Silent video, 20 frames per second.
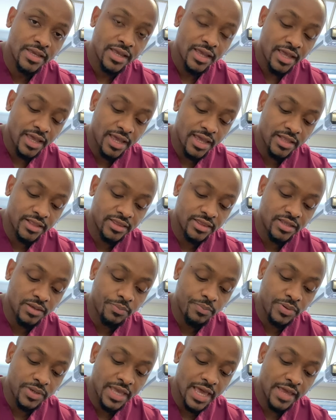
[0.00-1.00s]
and the
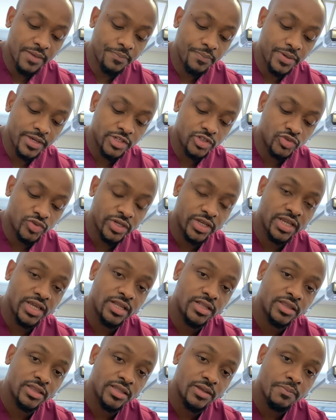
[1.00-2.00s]
PIP joint,
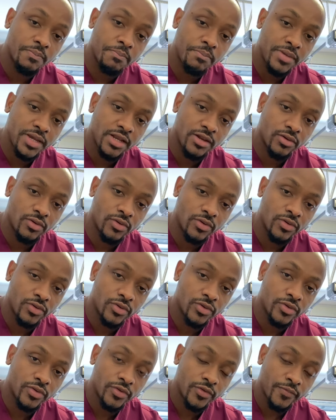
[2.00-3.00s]
in the middle
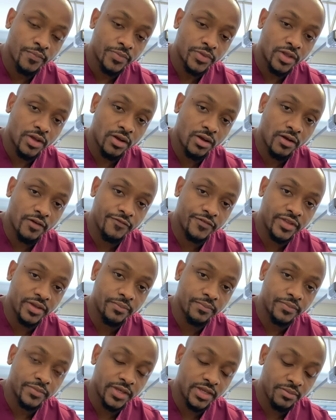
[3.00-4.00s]
of
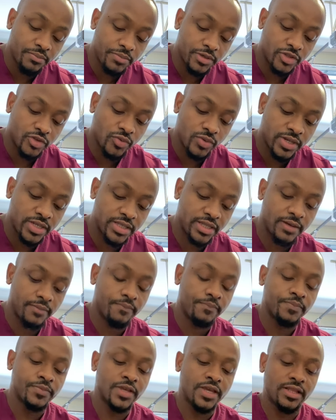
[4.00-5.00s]
them, in between
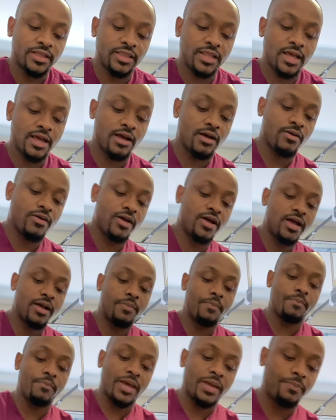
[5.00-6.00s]
them. Now
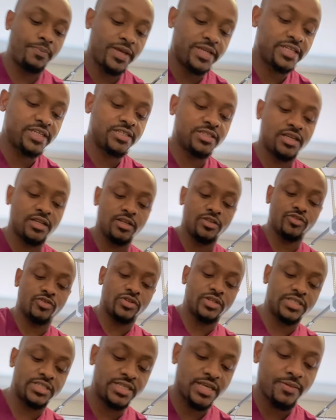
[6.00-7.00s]
my patient is gonna do
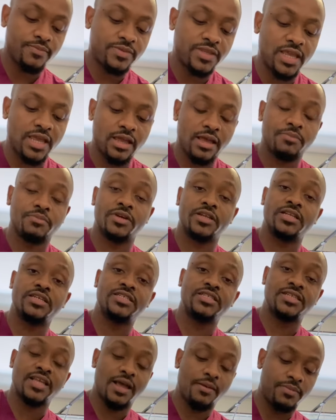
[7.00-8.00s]
the same thing. I'm gonna
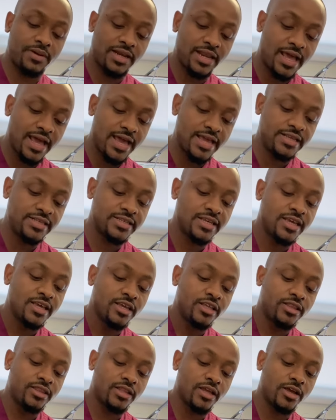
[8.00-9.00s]
stabilize.
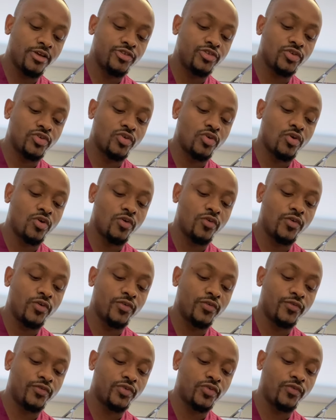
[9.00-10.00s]
Now you
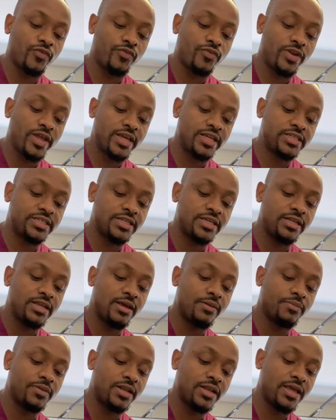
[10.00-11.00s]
go to flexion.
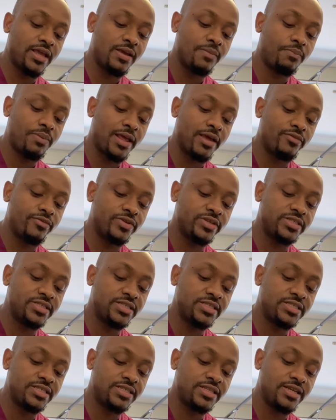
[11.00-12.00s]
I'm gonna apply
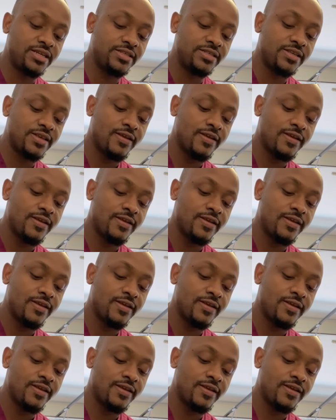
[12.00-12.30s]
resistance.